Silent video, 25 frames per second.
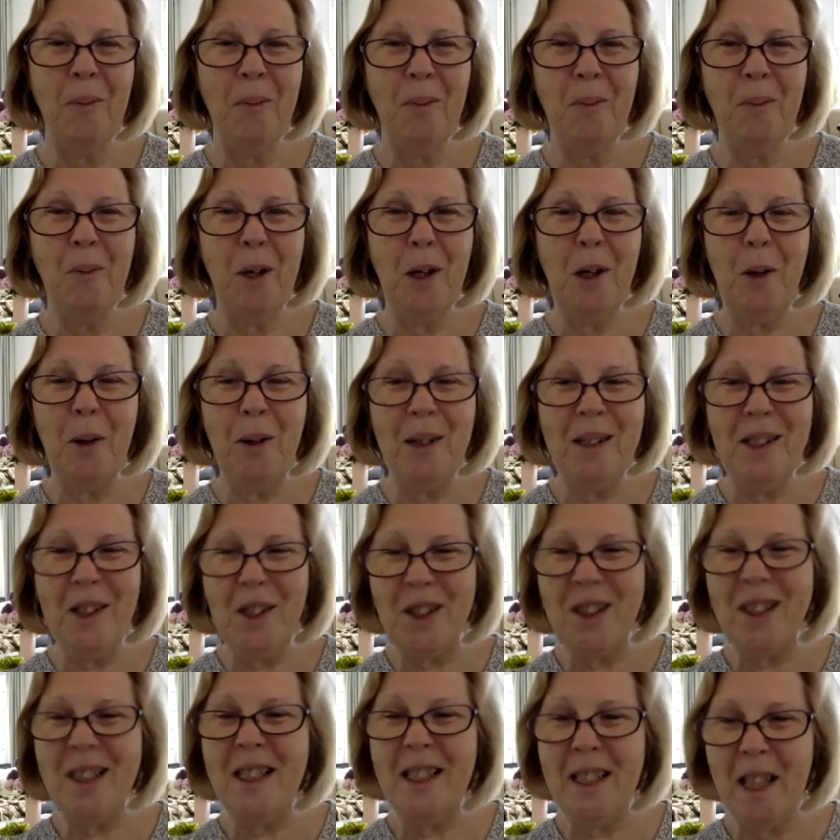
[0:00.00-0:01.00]
when you
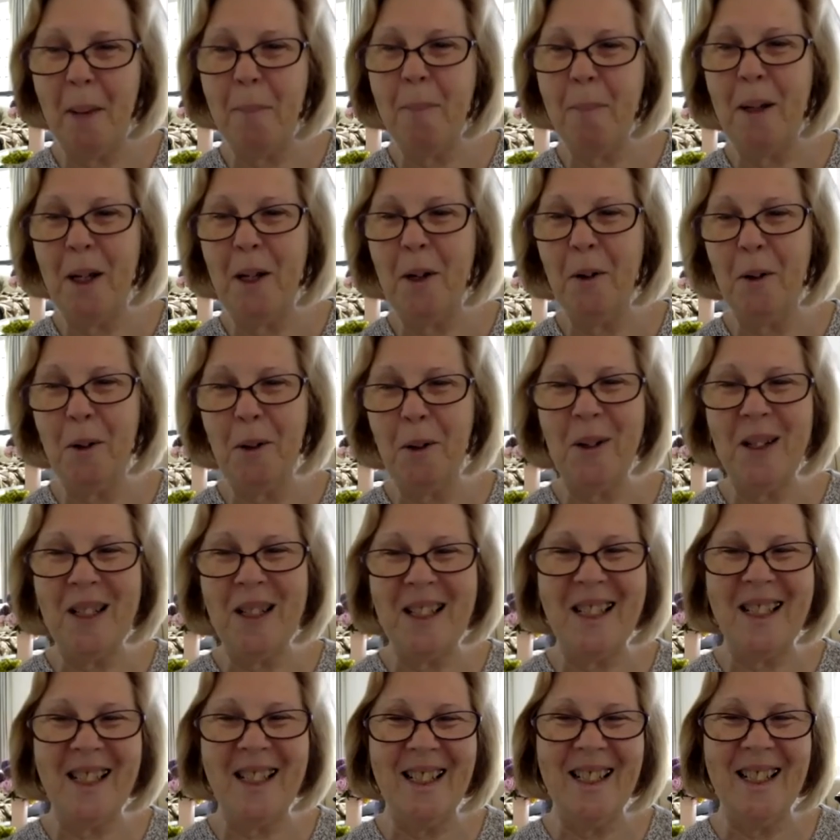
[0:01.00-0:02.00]
initially sent me your
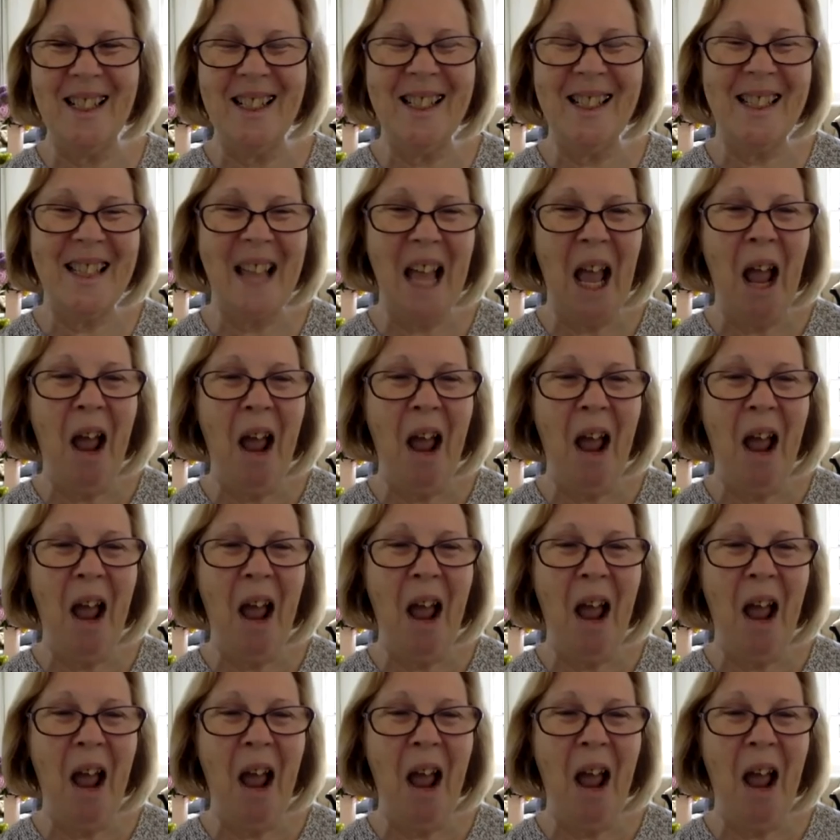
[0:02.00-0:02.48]
questions,